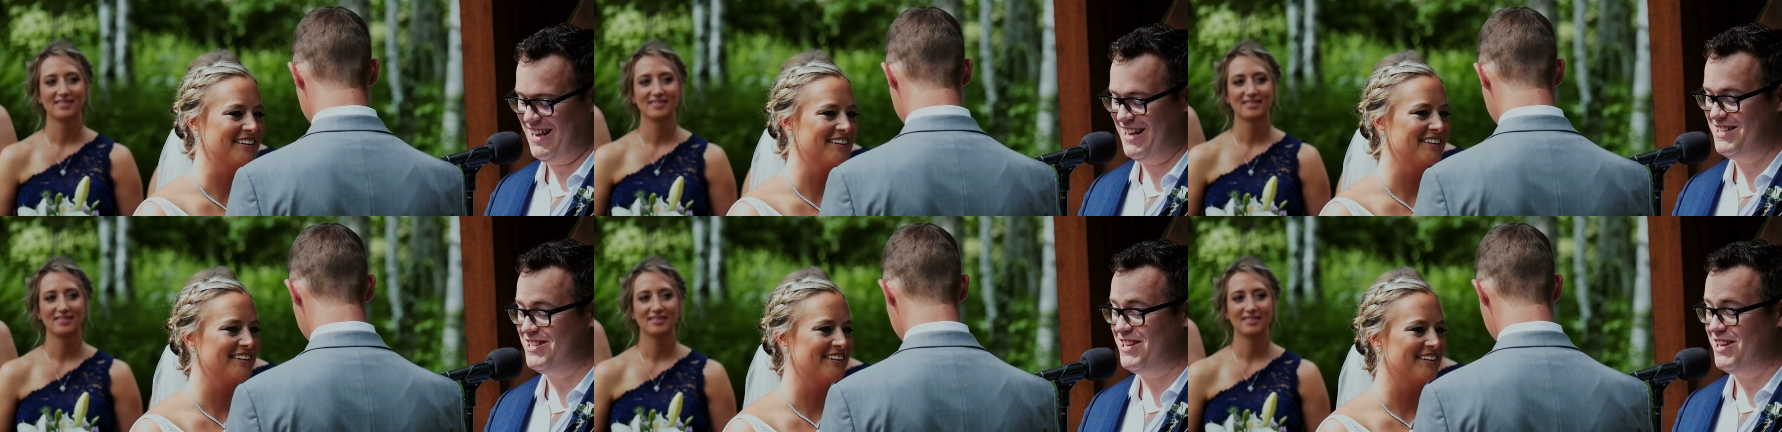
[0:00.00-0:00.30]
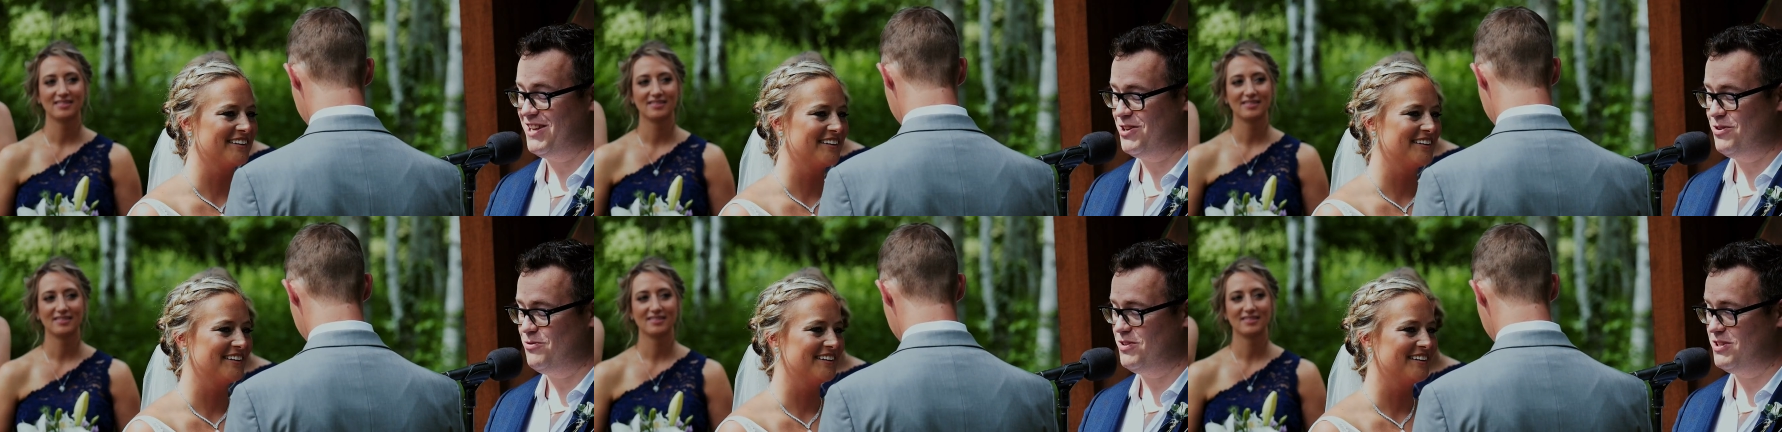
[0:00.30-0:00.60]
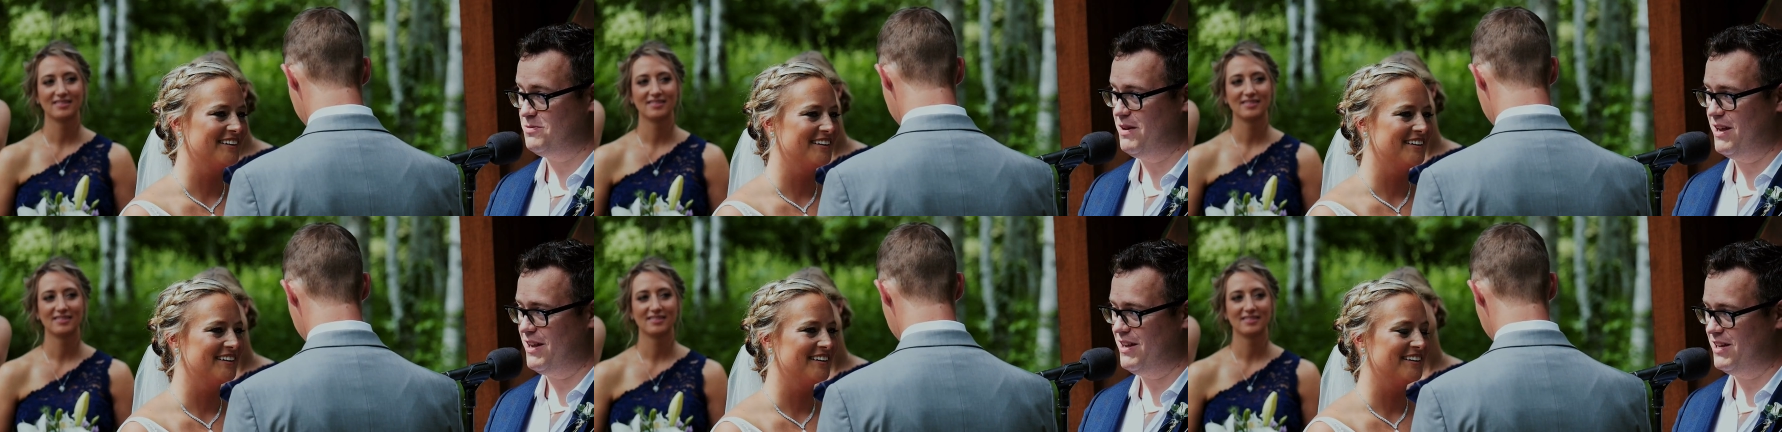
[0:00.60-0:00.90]
Speaker 1: I take you
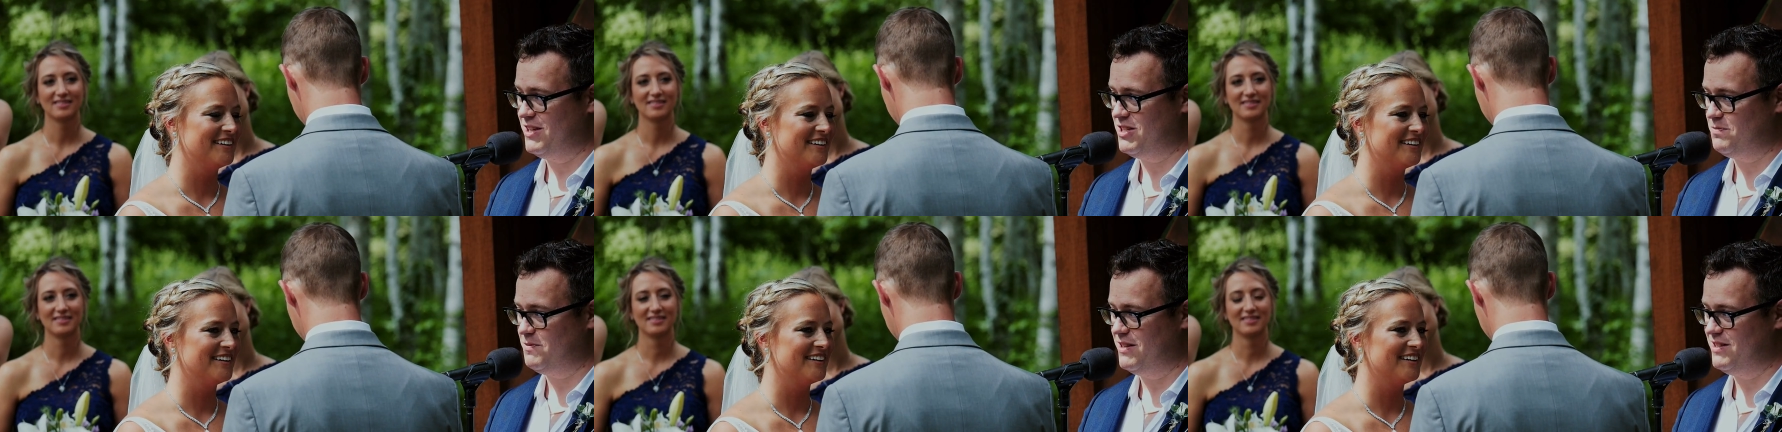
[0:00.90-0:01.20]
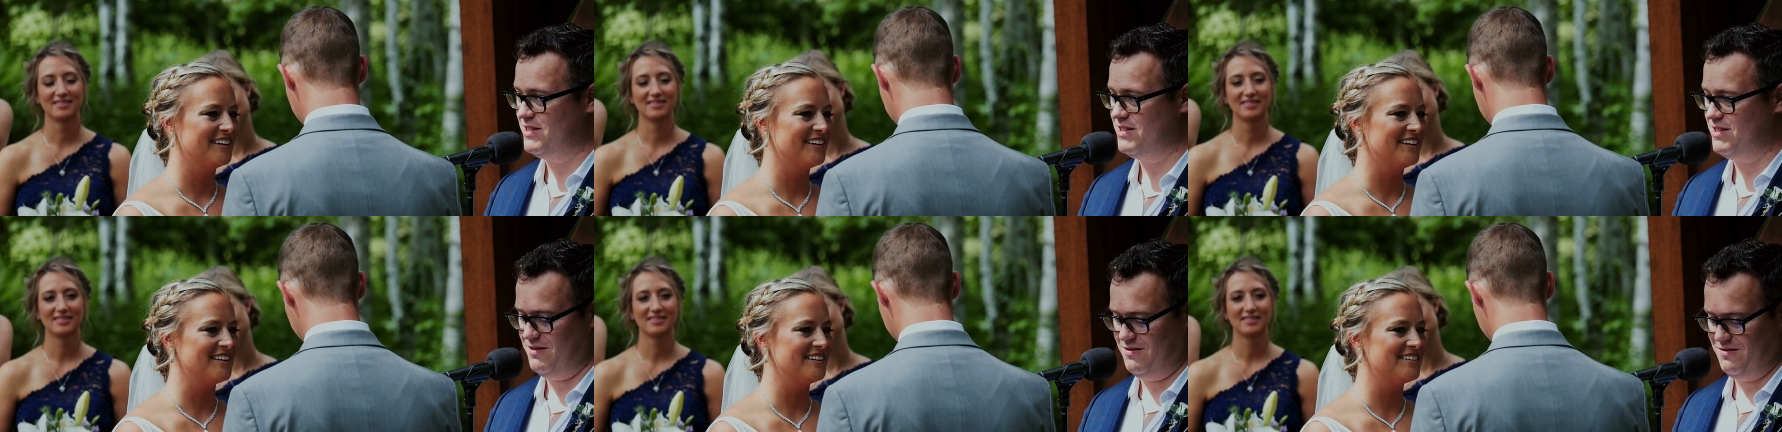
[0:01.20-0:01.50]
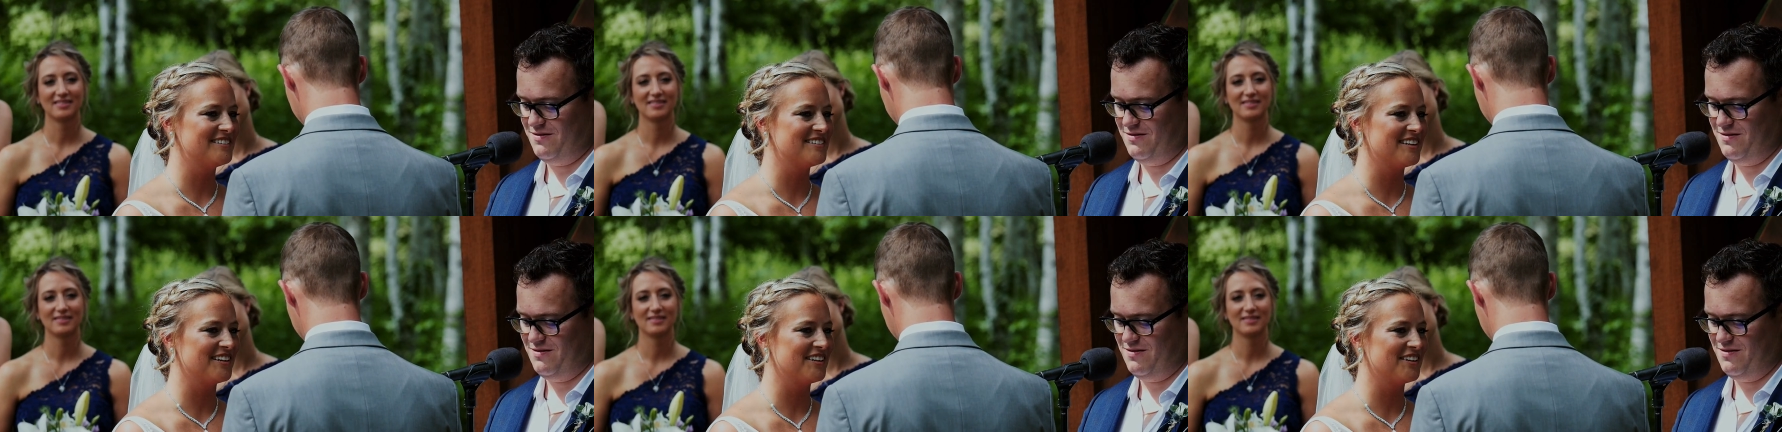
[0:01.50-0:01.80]
as my husband,
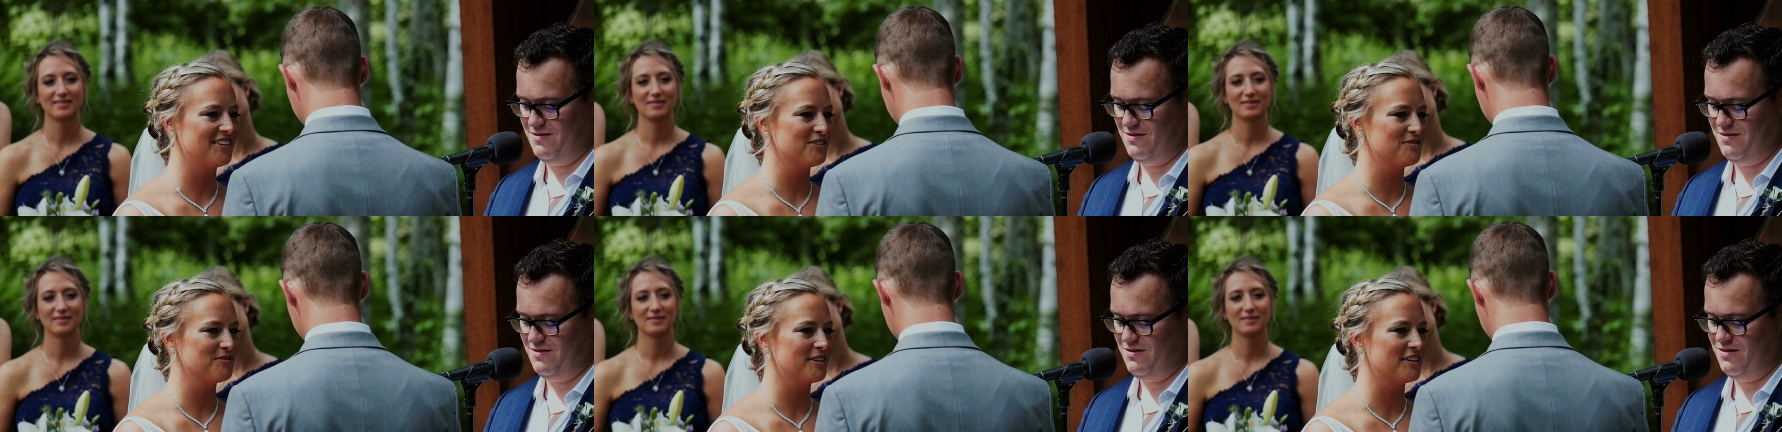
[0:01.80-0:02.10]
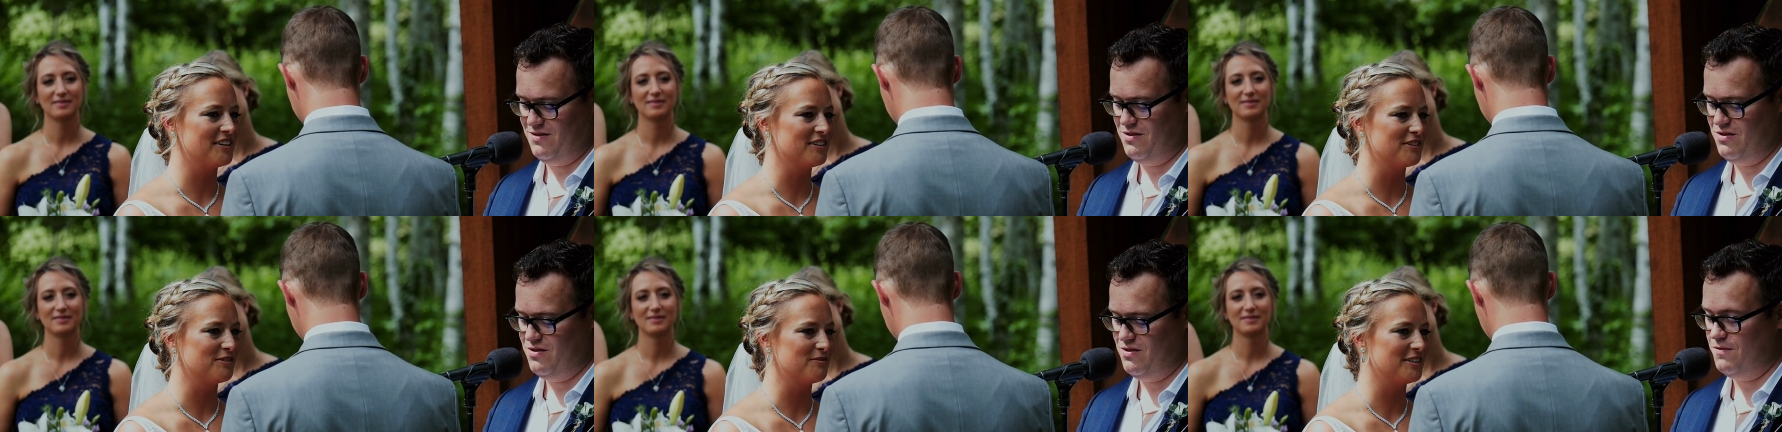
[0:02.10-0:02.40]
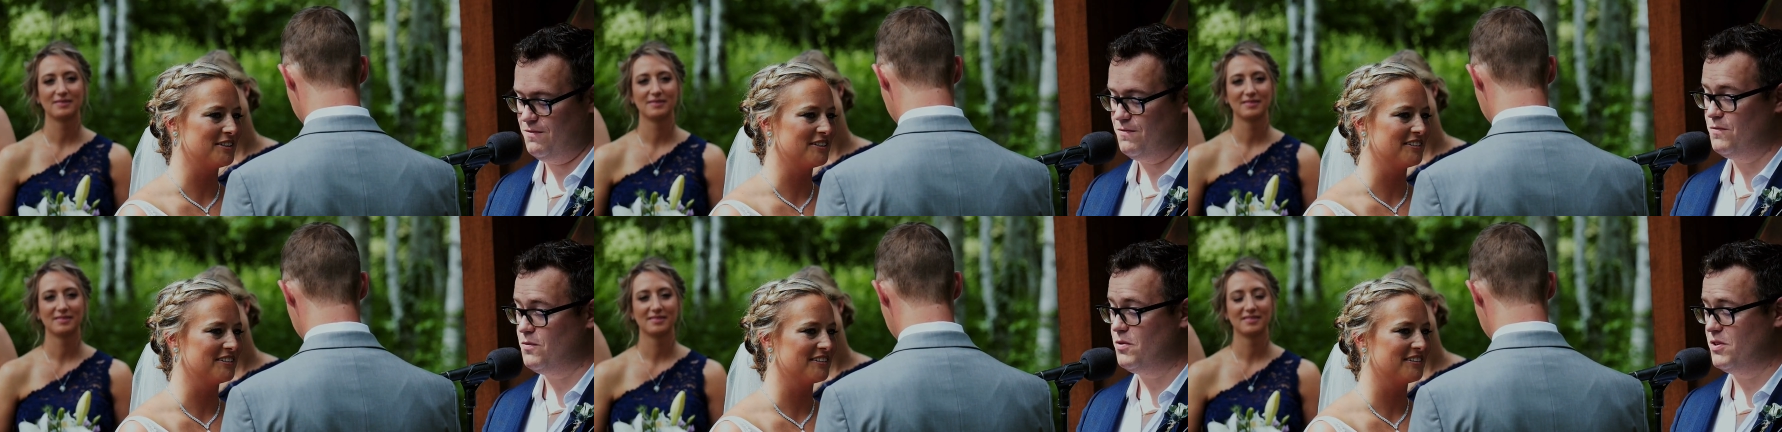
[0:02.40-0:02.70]

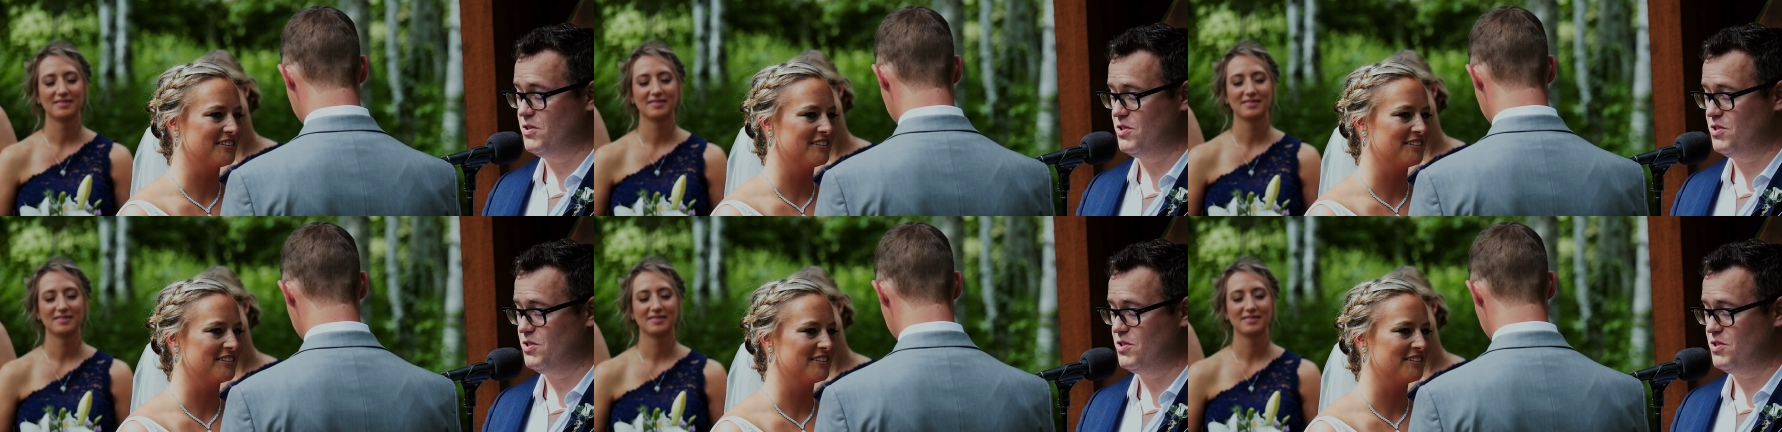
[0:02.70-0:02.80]
for